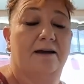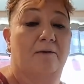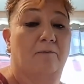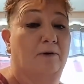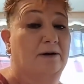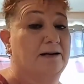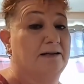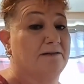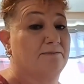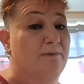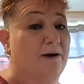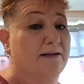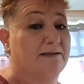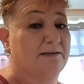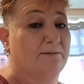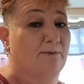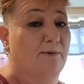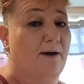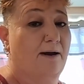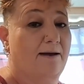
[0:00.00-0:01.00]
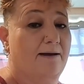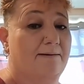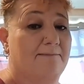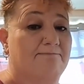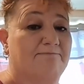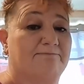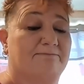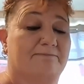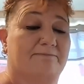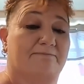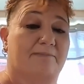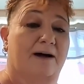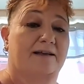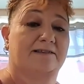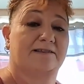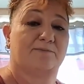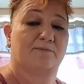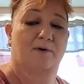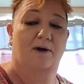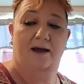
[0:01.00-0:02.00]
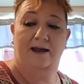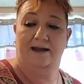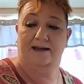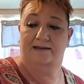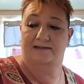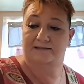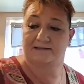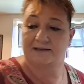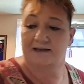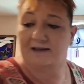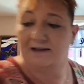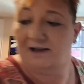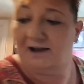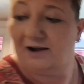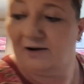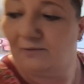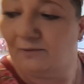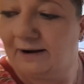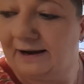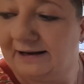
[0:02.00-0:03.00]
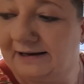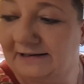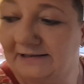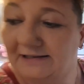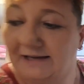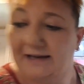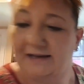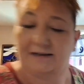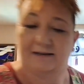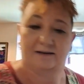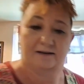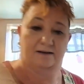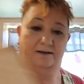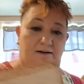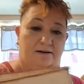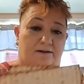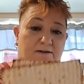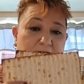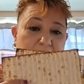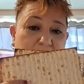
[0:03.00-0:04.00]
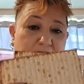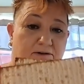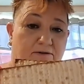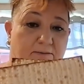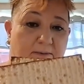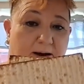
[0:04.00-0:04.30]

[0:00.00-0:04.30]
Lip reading: What is Matzo Brei? Matzo Brei is a way to take 2